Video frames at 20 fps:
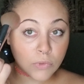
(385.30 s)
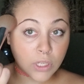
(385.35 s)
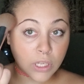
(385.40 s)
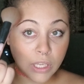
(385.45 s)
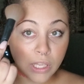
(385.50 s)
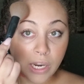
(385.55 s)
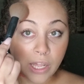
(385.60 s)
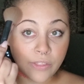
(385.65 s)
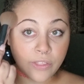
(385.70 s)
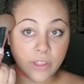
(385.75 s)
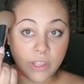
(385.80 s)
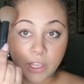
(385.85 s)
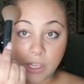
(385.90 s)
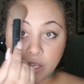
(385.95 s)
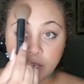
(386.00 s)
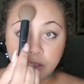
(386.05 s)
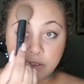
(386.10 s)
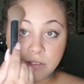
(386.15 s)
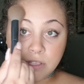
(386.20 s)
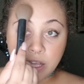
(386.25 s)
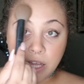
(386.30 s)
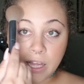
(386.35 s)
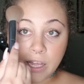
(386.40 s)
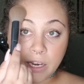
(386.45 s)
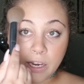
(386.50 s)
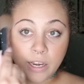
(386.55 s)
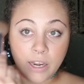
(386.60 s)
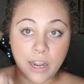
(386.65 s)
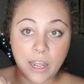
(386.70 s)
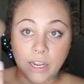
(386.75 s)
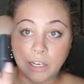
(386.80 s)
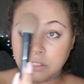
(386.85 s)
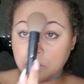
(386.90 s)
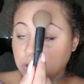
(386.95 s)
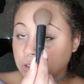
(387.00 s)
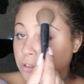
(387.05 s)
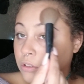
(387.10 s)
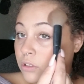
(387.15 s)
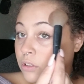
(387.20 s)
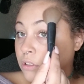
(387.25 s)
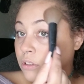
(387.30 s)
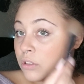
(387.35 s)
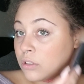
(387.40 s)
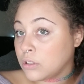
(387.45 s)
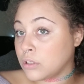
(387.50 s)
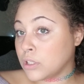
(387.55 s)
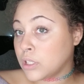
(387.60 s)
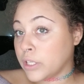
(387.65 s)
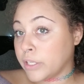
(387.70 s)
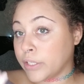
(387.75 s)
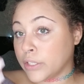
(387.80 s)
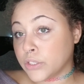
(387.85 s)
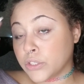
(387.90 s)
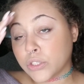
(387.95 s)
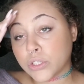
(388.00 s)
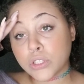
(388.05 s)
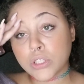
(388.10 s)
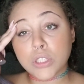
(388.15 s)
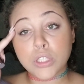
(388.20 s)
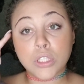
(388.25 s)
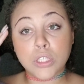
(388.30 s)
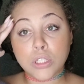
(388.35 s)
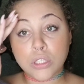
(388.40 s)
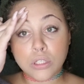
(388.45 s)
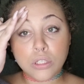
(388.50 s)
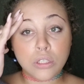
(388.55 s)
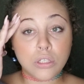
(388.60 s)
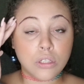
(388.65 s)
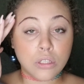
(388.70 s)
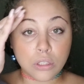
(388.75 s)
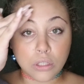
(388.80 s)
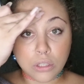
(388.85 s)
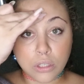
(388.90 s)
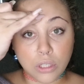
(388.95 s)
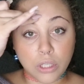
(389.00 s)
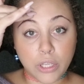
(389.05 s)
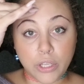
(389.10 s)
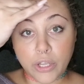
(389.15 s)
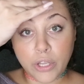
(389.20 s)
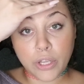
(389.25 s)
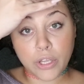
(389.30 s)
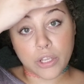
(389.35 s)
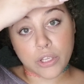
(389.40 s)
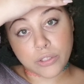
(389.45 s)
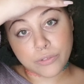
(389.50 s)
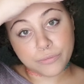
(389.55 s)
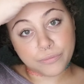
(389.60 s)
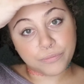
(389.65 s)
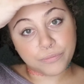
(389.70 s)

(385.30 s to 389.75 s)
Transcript: again, I think it gives that natural-ish look.